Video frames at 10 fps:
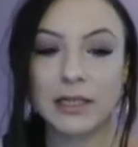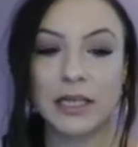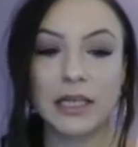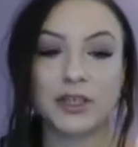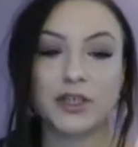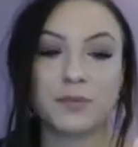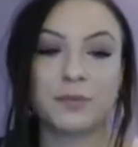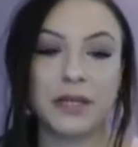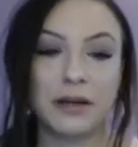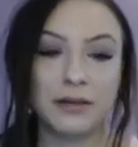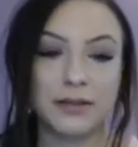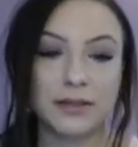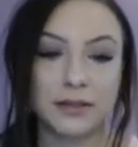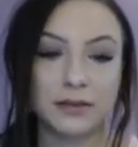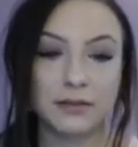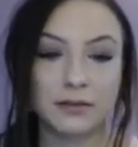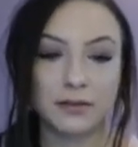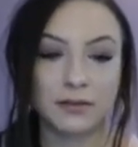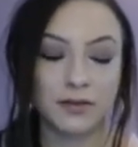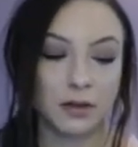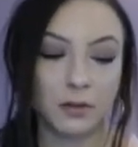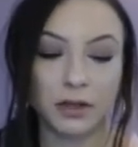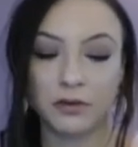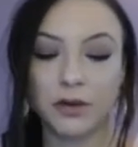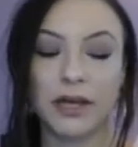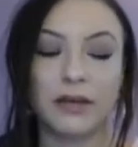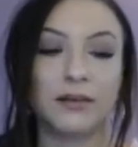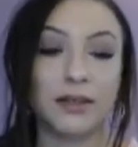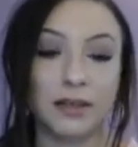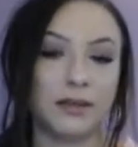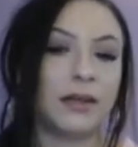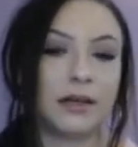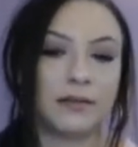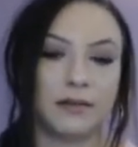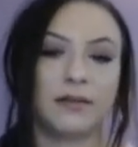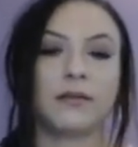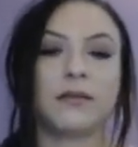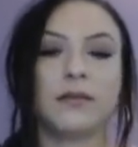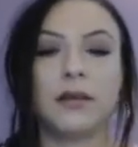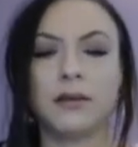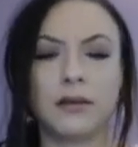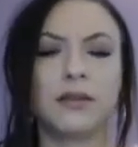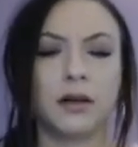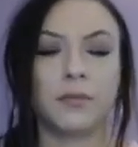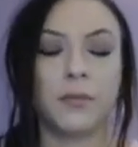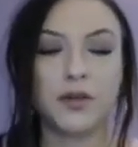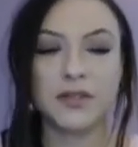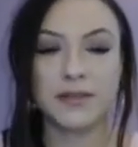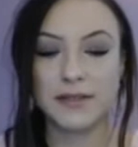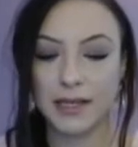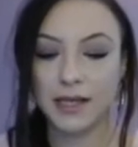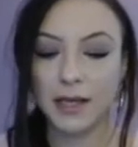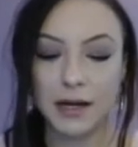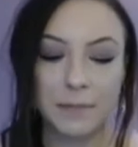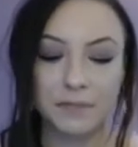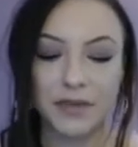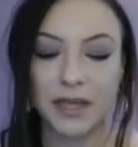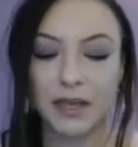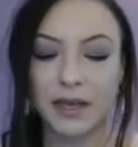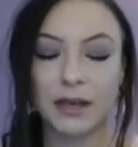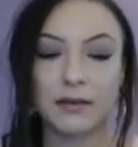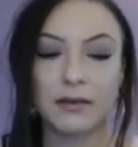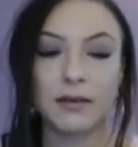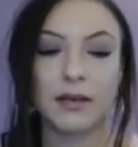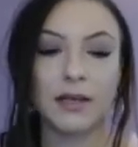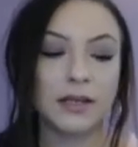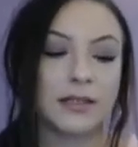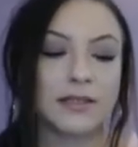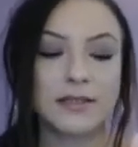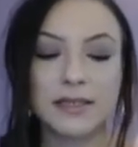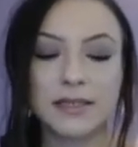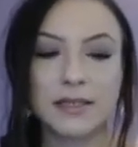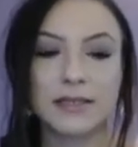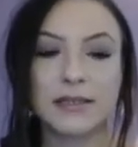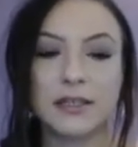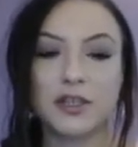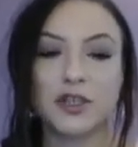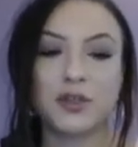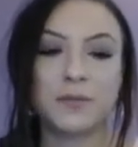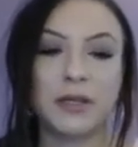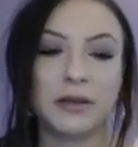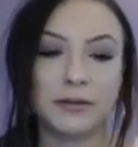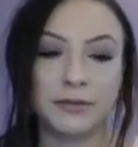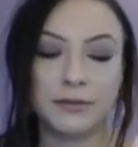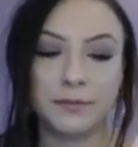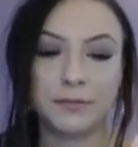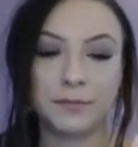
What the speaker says: Ihr spielt. So we also add t as in the third person singular. And sie spielen.